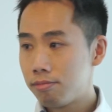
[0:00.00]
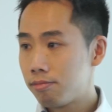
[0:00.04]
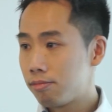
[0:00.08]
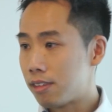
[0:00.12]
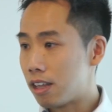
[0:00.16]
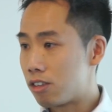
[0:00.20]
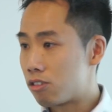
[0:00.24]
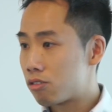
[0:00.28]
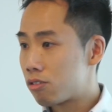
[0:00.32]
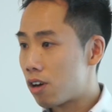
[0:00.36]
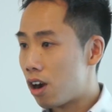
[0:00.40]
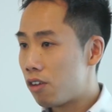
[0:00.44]
They
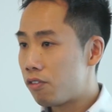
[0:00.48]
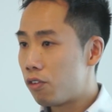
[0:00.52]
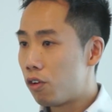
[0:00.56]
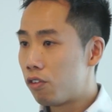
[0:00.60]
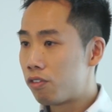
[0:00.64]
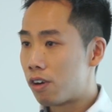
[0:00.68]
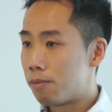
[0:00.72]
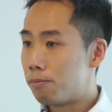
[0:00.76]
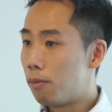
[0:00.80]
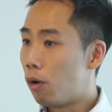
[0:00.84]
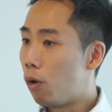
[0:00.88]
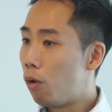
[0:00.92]
travel
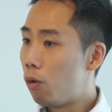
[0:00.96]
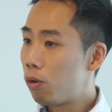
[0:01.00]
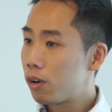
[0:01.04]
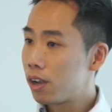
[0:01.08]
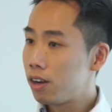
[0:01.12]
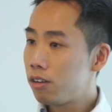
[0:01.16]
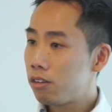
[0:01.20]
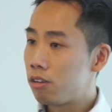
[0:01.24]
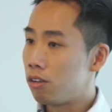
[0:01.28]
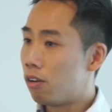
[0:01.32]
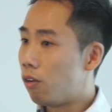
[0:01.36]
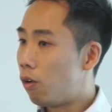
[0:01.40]
from
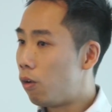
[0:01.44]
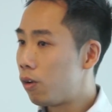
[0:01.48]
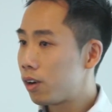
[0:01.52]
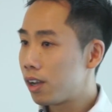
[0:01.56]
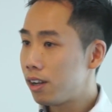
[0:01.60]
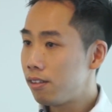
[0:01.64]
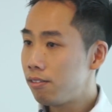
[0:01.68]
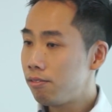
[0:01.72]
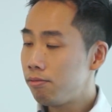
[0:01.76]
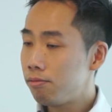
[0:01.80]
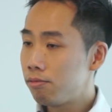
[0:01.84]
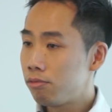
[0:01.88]
organ to
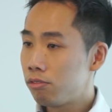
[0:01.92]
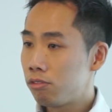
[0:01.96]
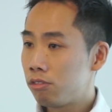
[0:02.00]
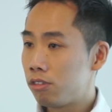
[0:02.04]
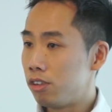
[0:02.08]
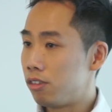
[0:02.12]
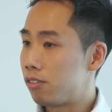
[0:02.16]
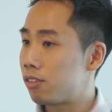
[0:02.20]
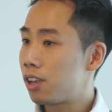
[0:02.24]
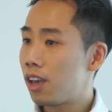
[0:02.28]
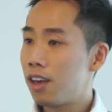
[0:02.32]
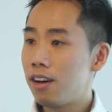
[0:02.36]
organ
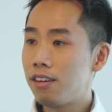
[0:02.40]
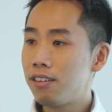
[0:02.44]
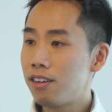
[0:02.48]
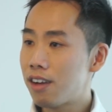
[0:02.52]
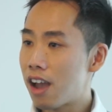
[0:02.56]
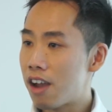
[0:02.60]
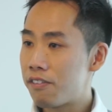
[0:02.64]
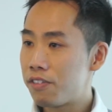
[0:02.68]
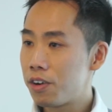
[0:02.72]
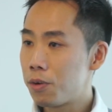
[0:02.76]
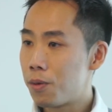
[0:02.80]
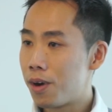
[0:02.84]
to tell
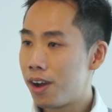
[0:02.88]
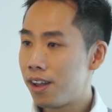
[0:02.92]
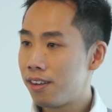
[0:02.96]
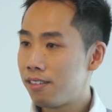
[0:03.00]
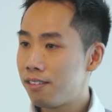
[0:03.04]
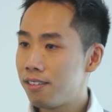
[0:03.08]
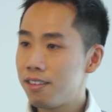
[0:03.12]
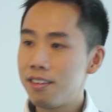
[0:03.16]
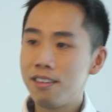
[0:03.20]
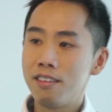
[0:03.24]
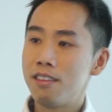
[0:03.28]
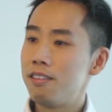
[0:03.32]
everyone